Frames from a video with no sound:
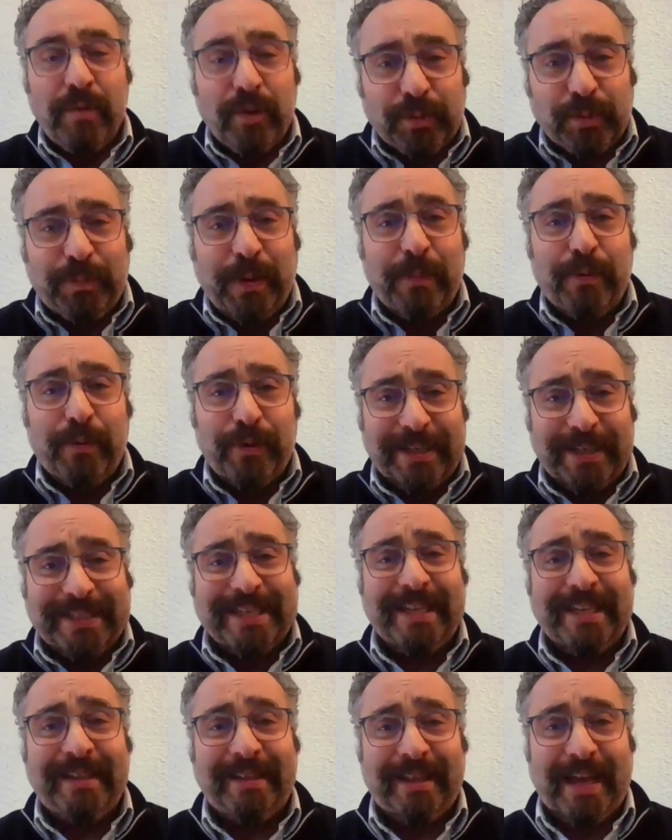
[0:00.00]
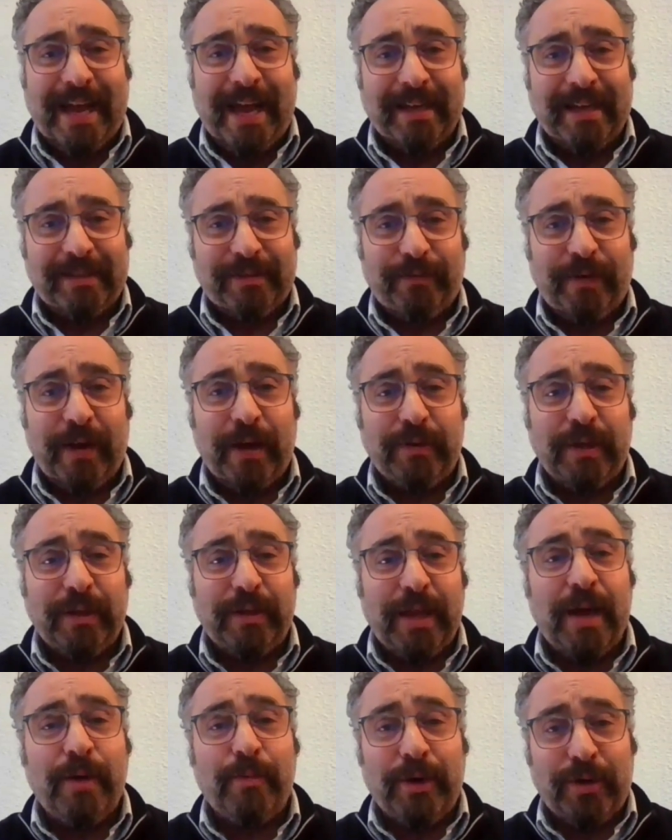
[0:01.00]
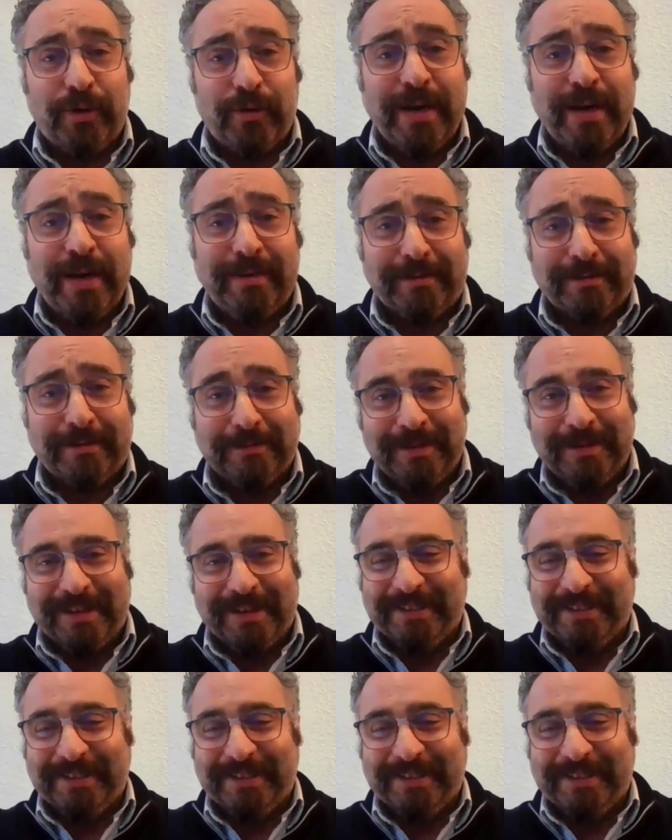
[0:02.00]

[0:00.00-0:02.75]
Most people that did that found that they were Green.